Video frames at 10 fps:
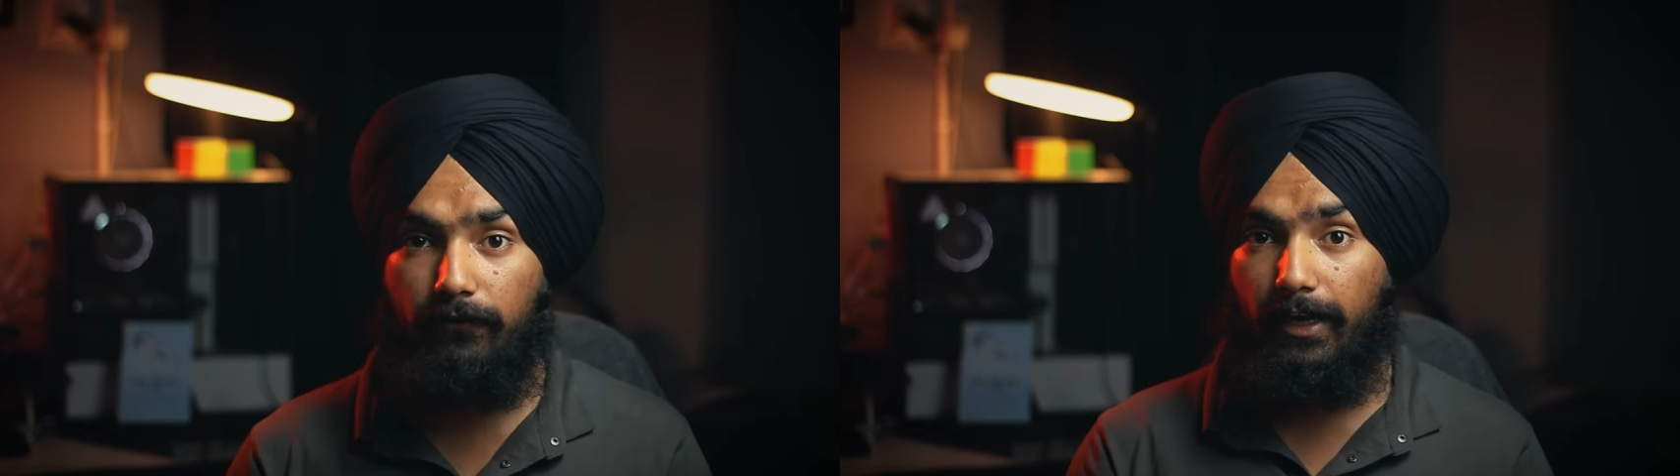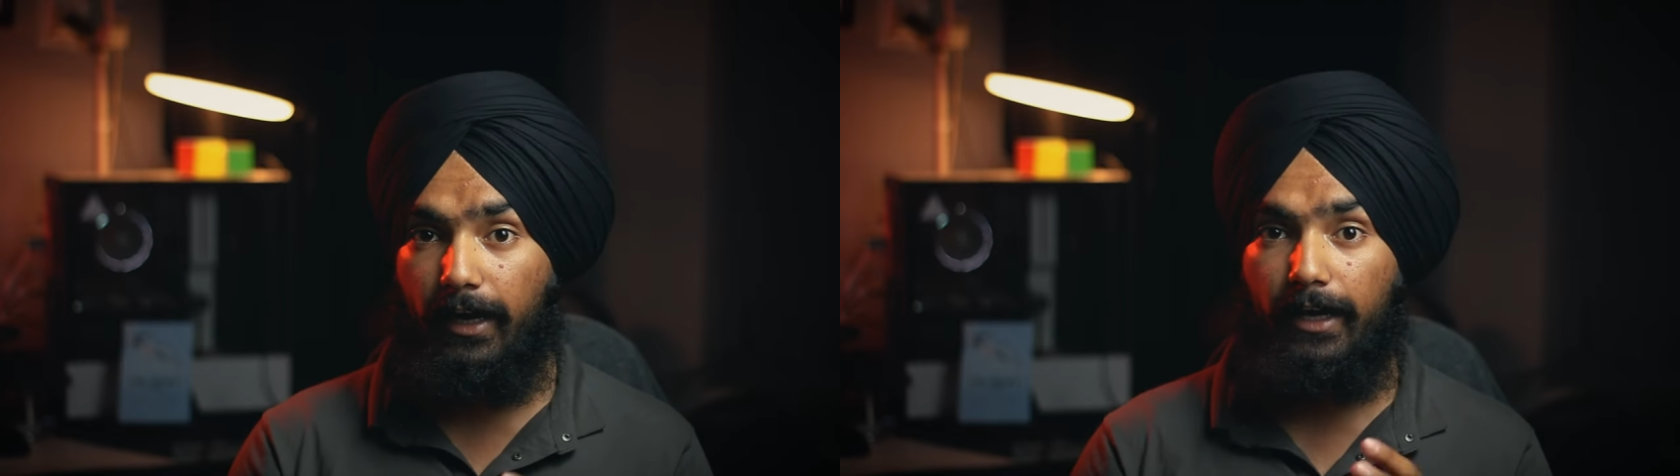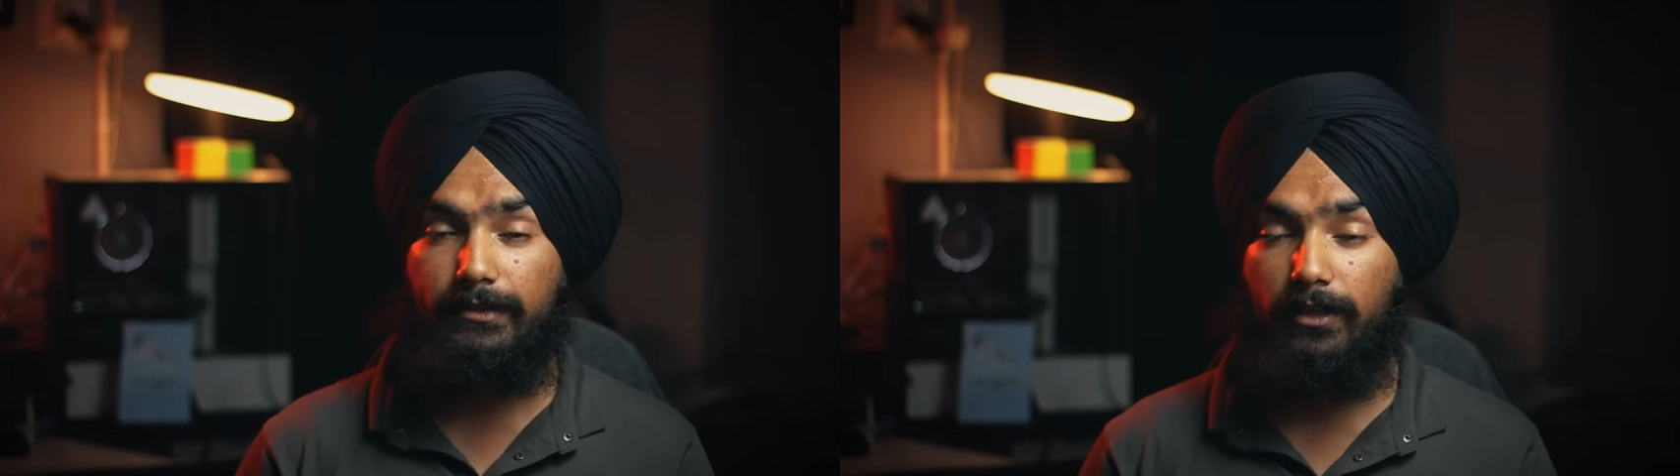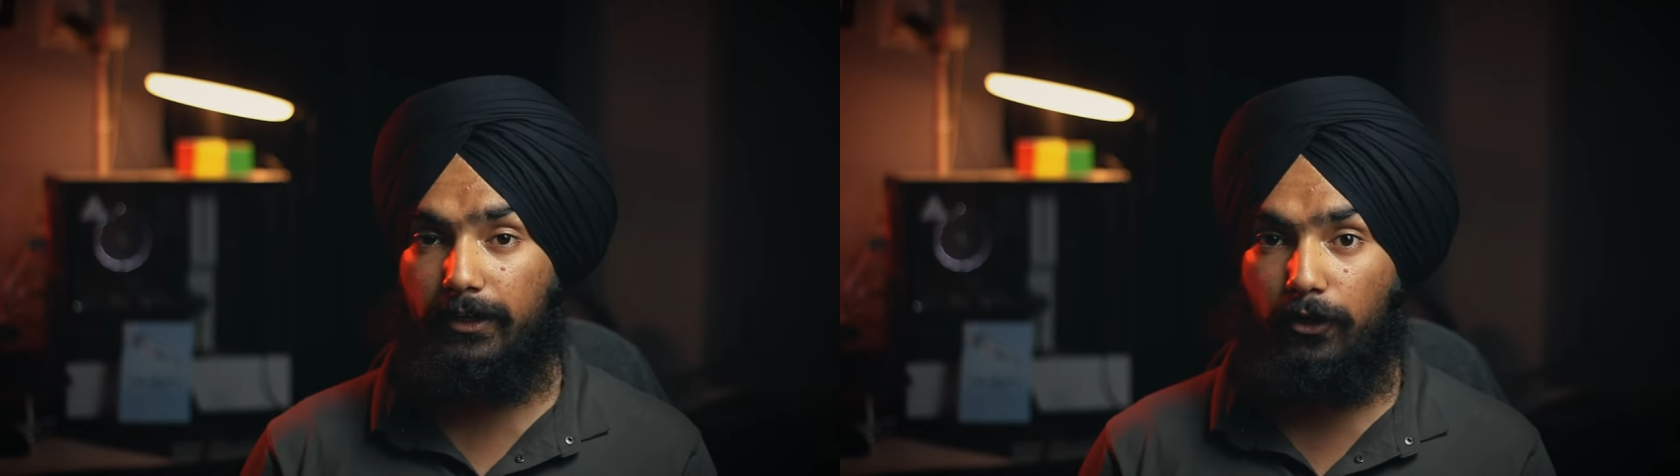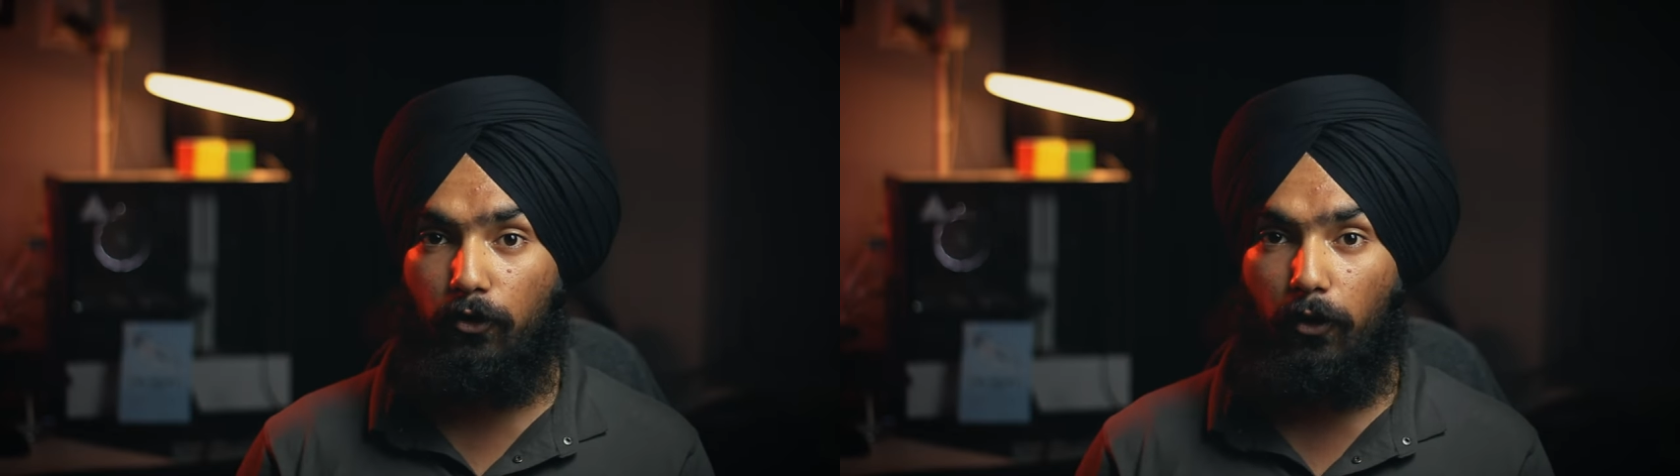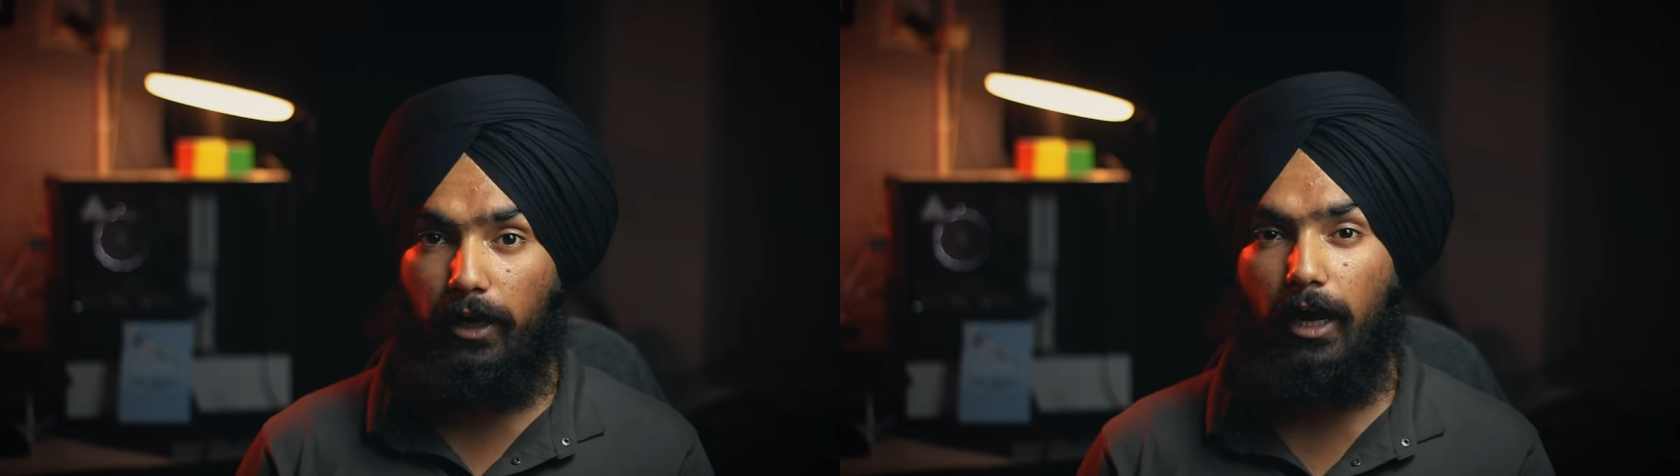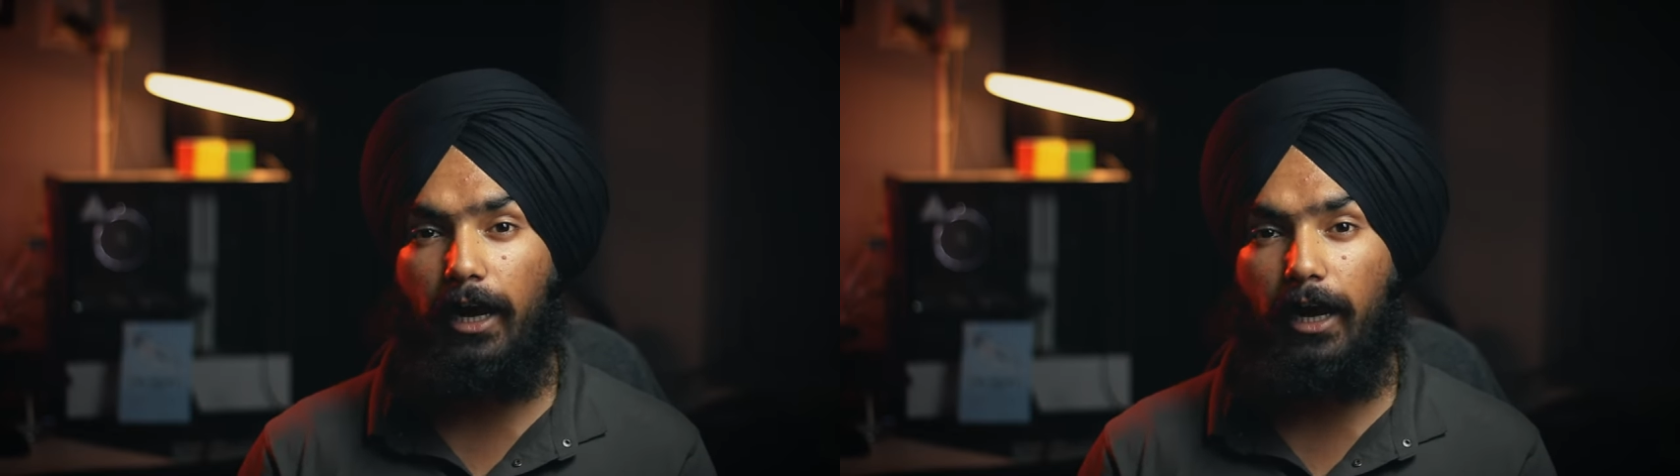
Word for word: when I started drawing,